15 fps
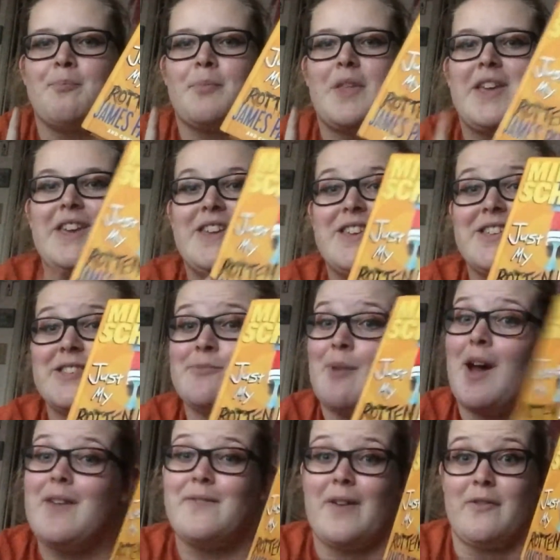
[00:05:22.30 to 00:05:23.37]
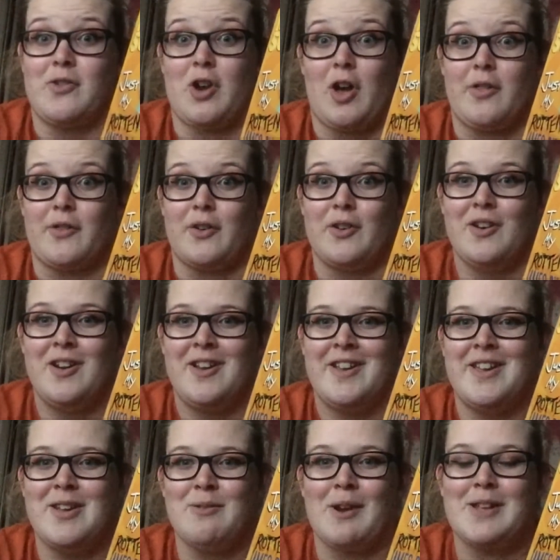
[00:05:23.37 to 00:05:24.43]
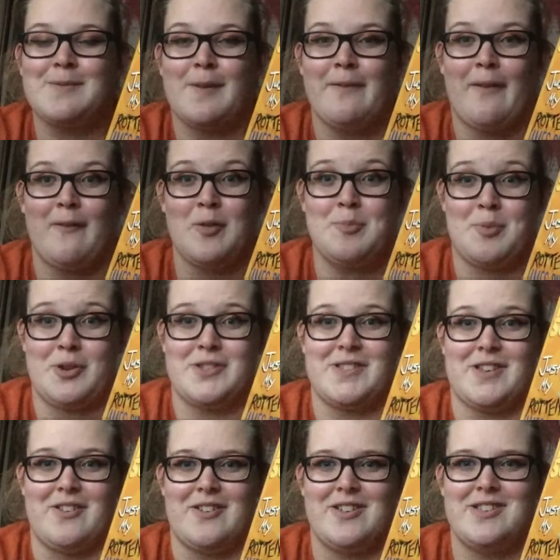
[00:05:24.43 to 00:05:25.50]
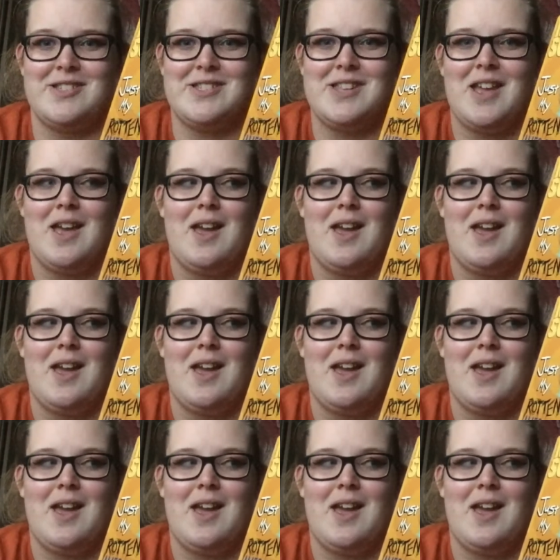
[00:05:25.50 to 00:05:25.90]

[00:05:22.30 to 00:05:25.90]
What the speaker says: He is my favorite author. He writes my favorite book series.